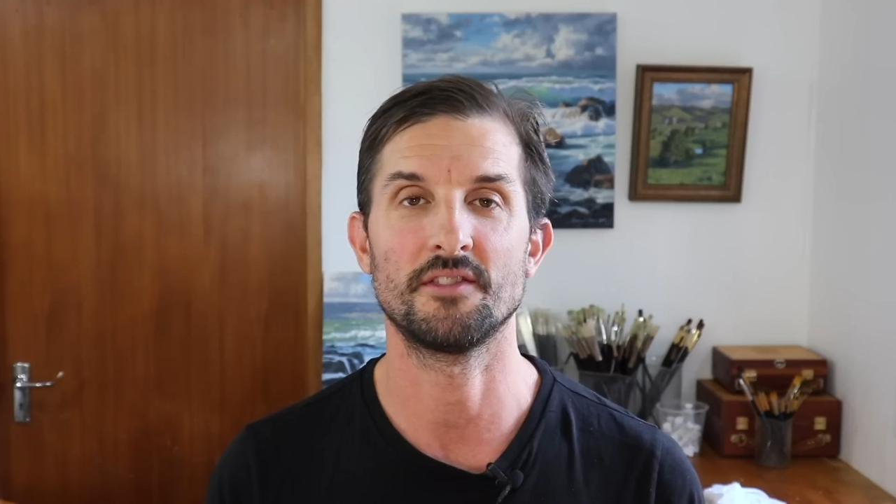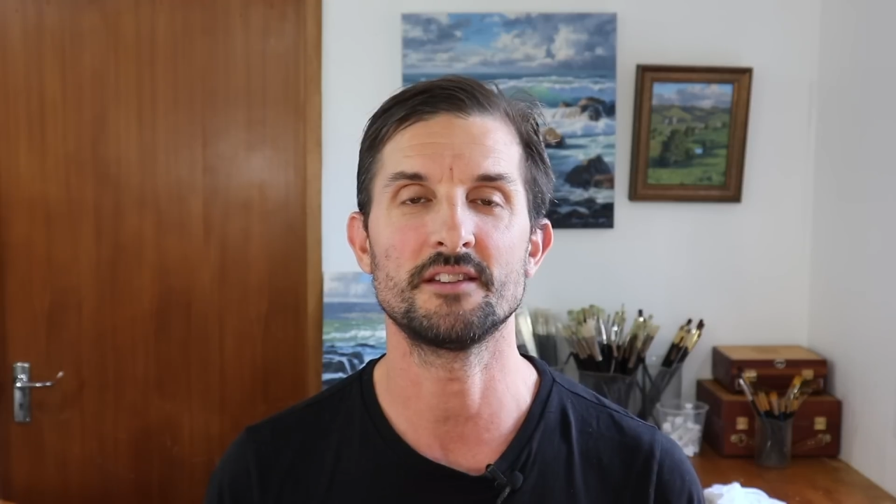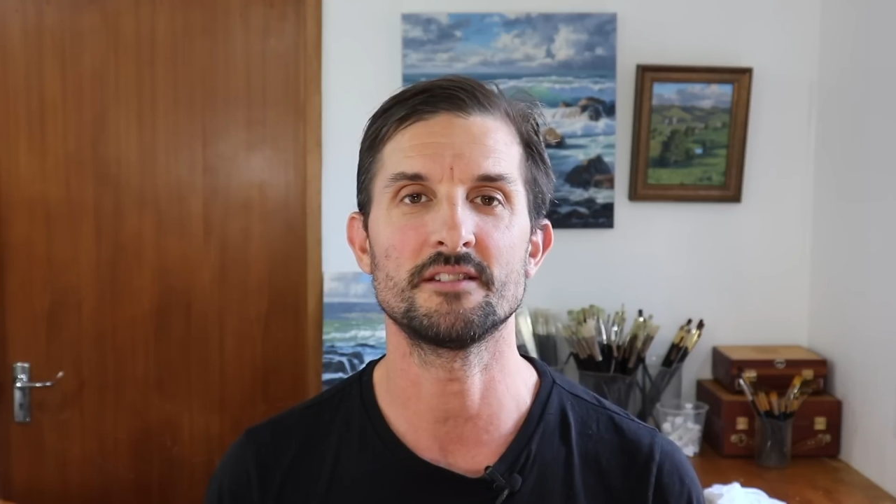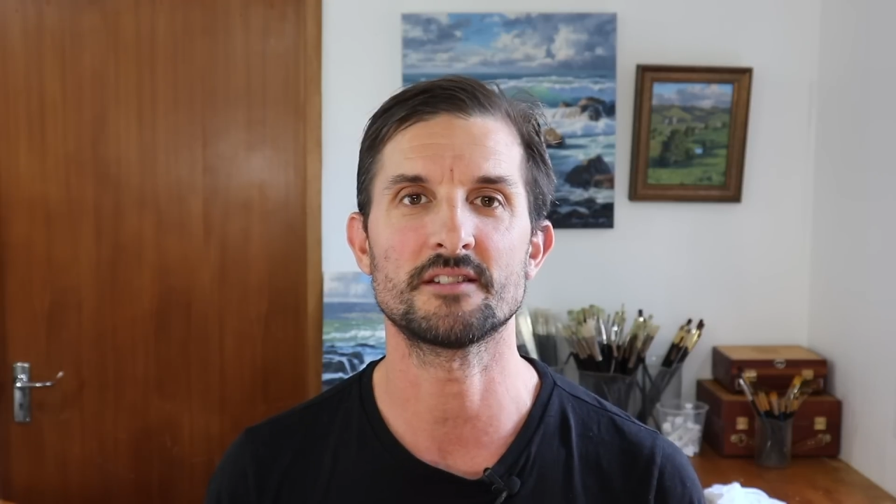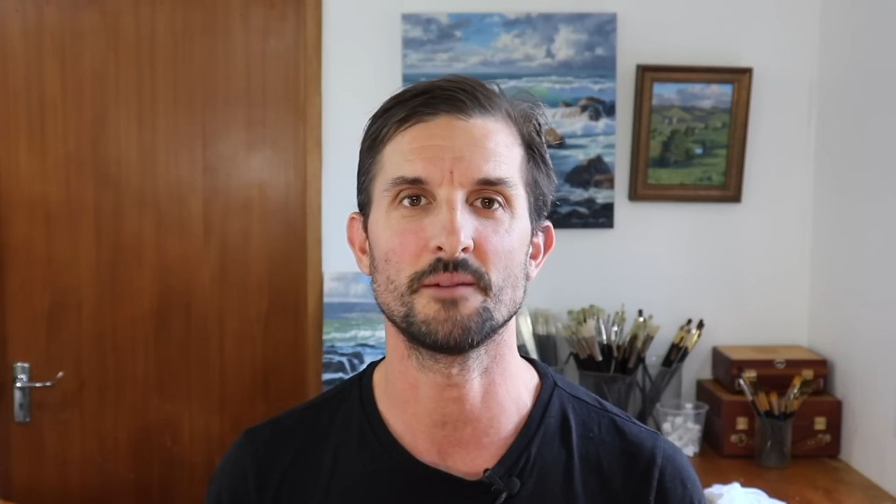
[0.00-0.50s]

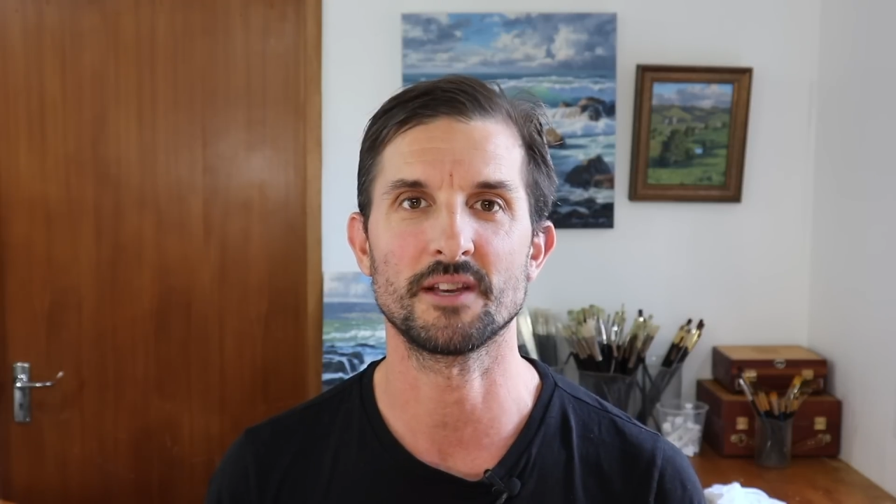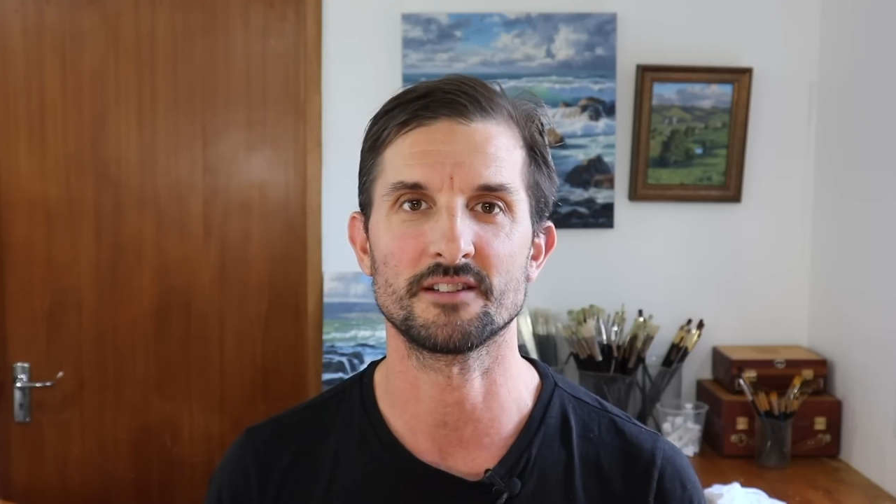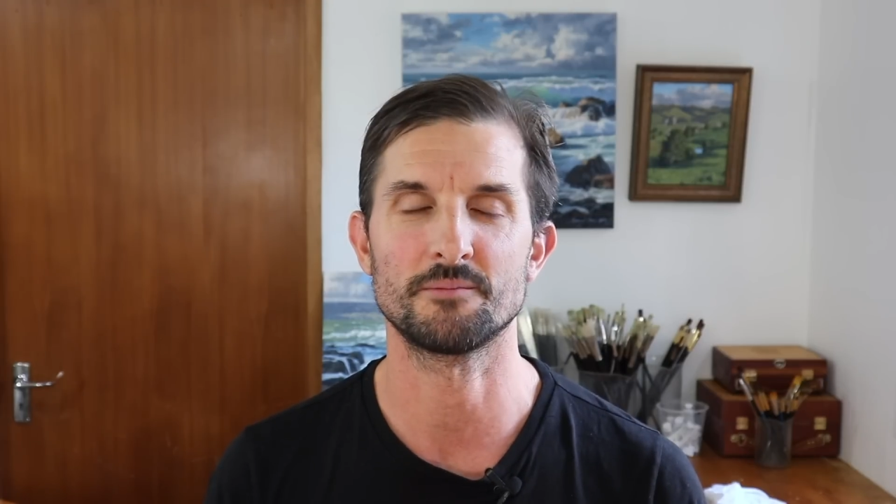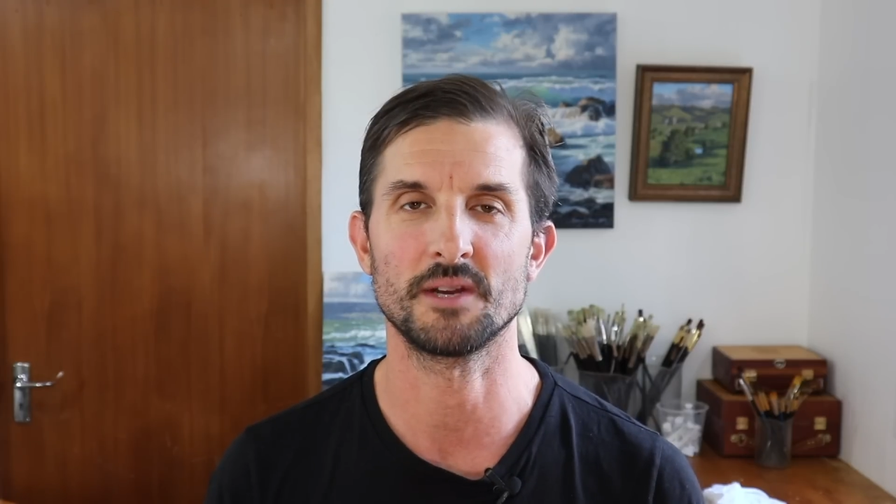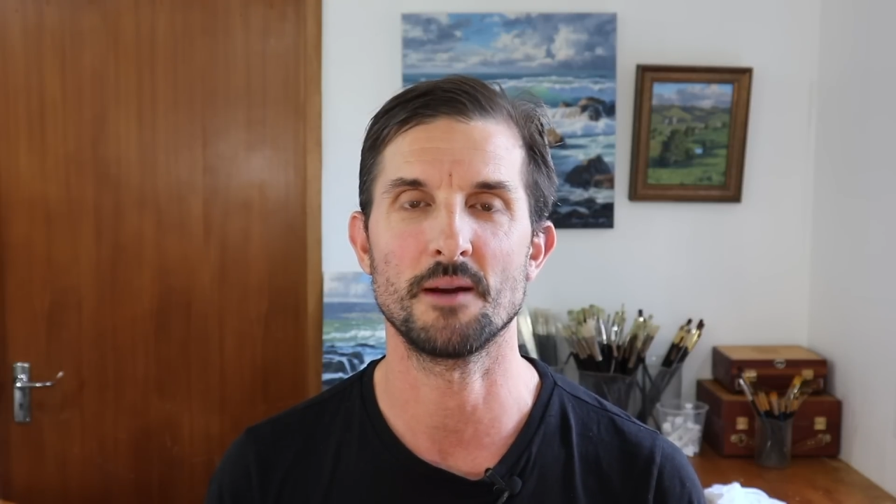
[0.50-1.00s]
this is something
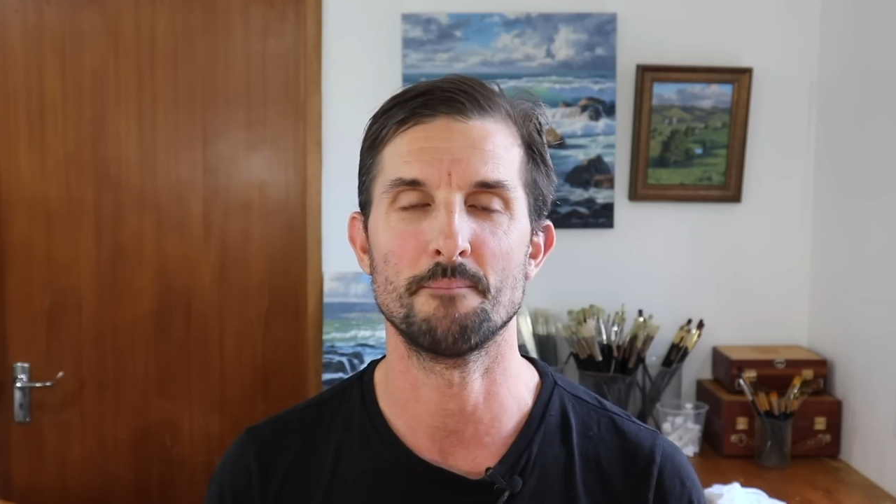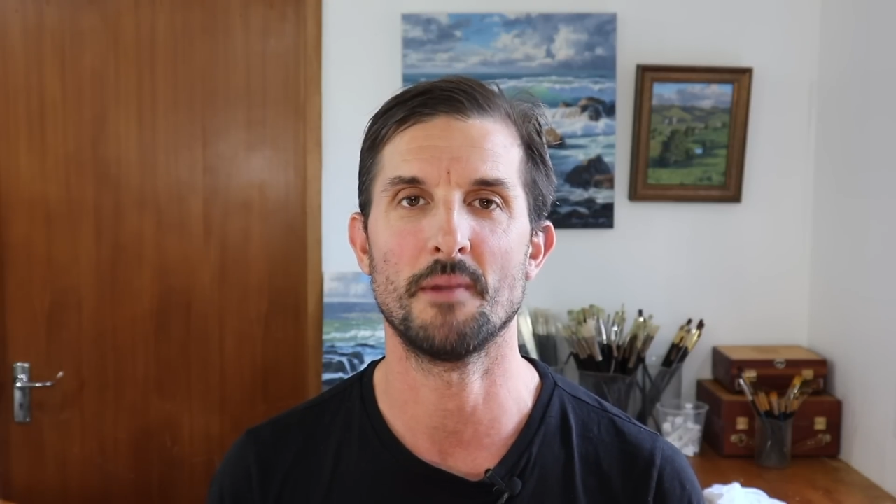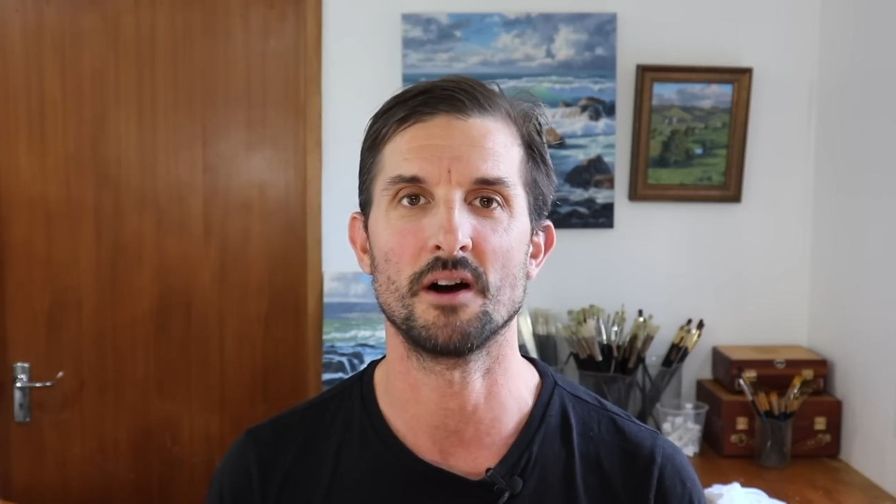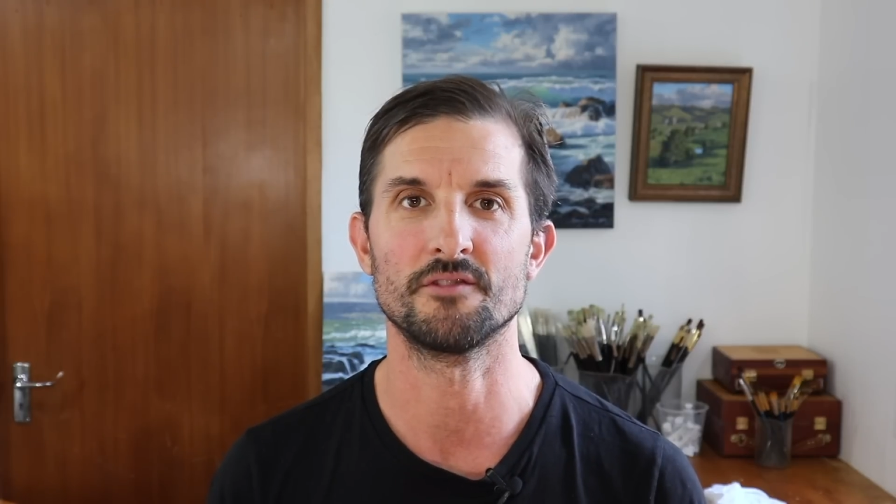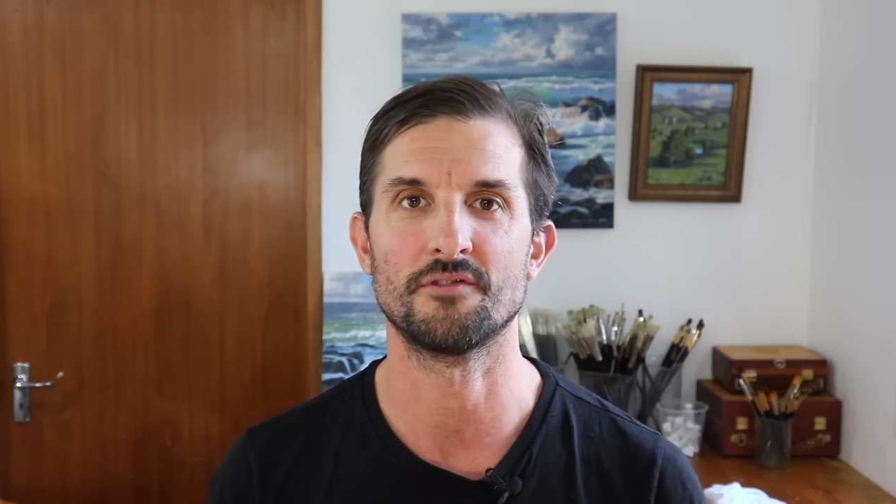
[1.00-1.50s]
to be
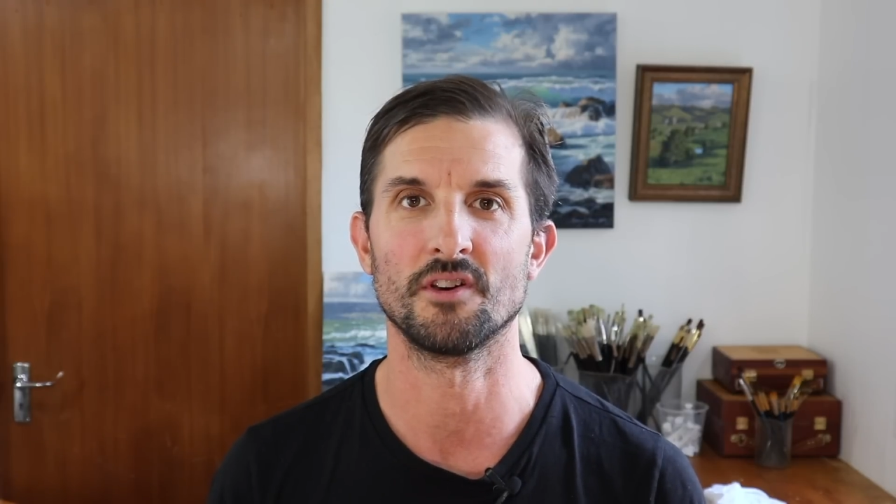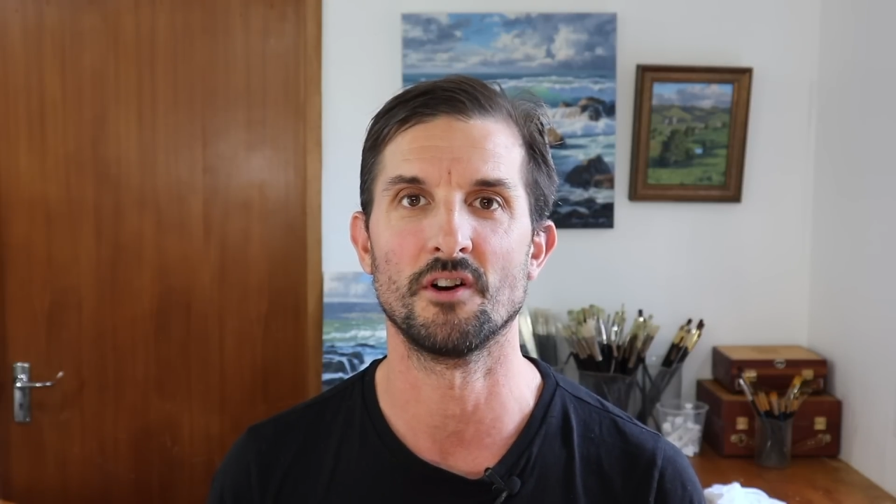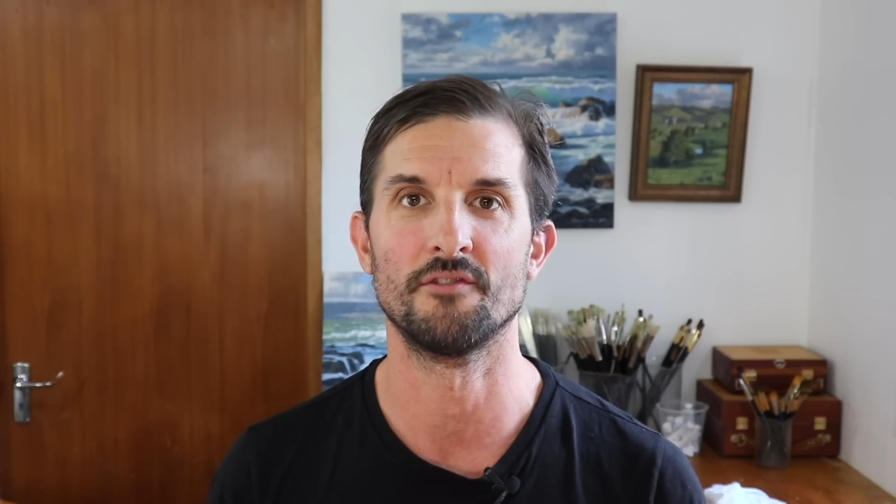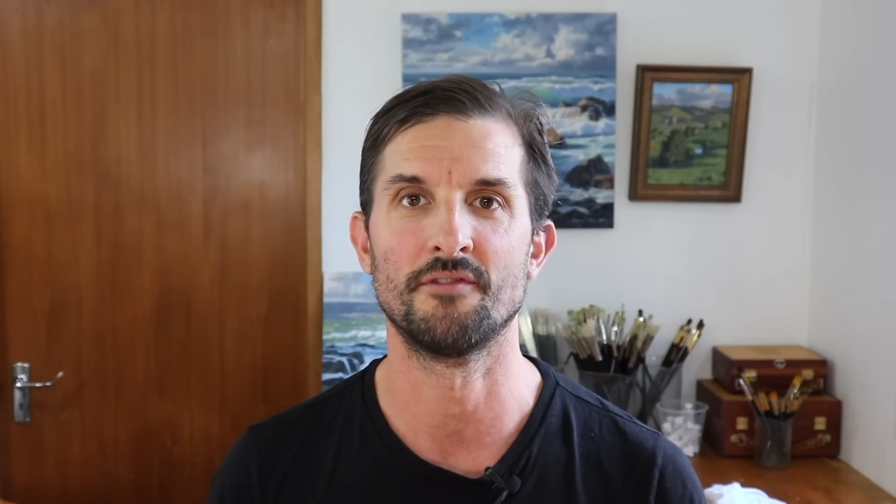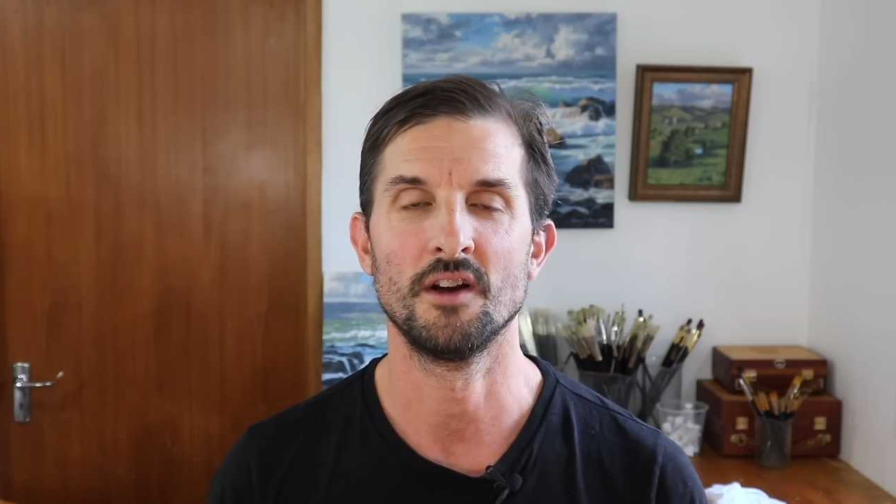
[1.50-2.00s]
mindful
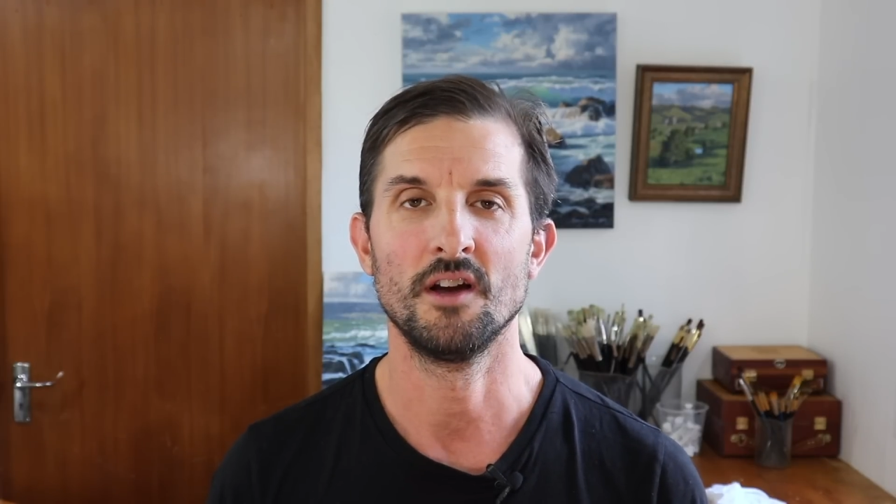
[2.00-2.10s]
of